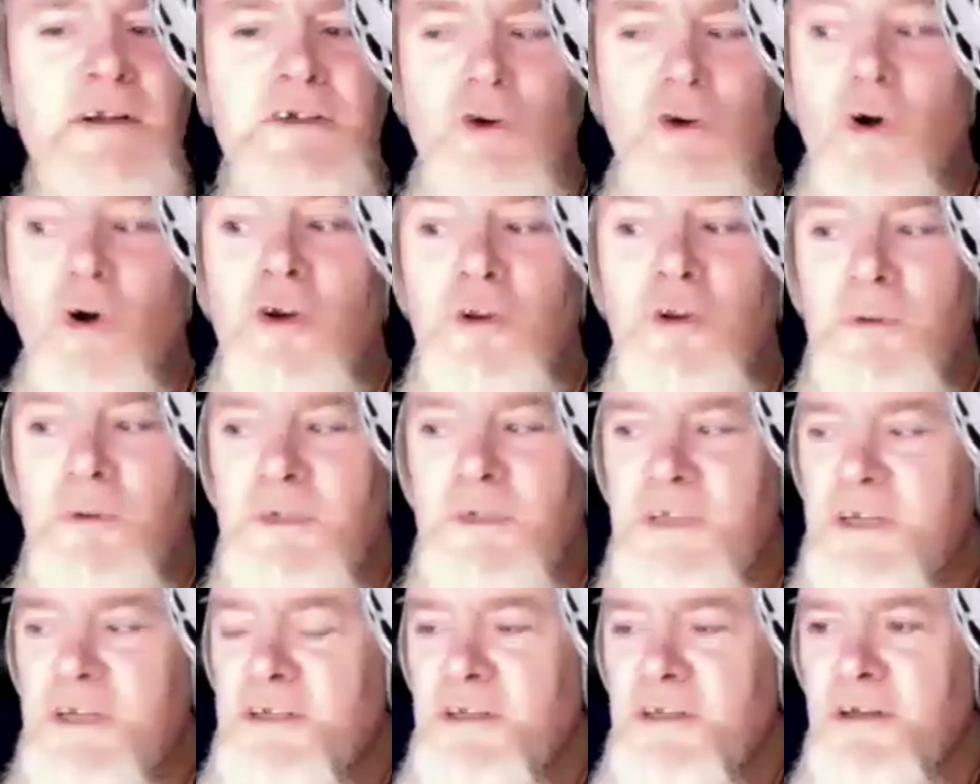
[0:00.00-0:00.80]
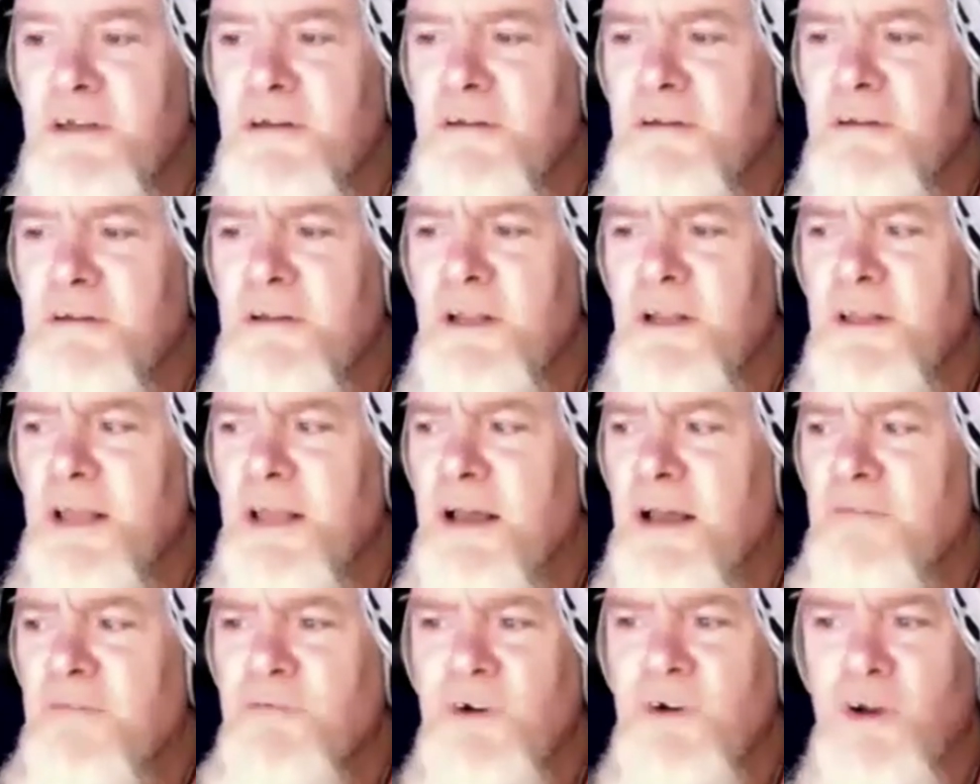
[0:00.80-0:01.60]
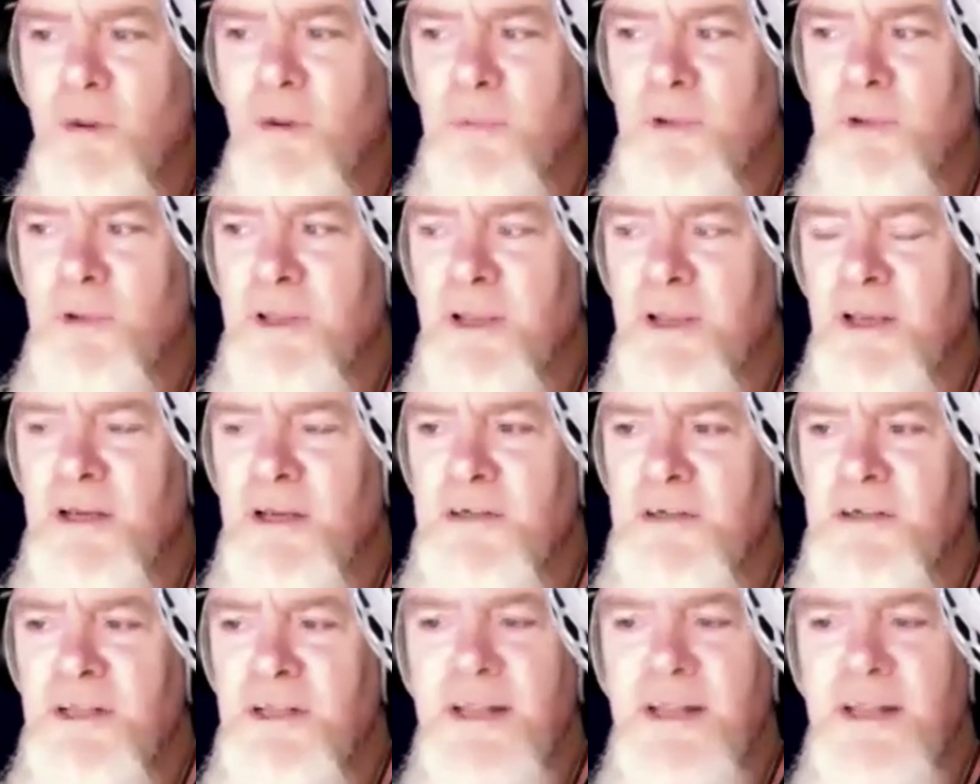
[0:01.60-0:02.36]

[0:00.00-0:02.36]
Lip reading: audio assistant, did that for a couple of years,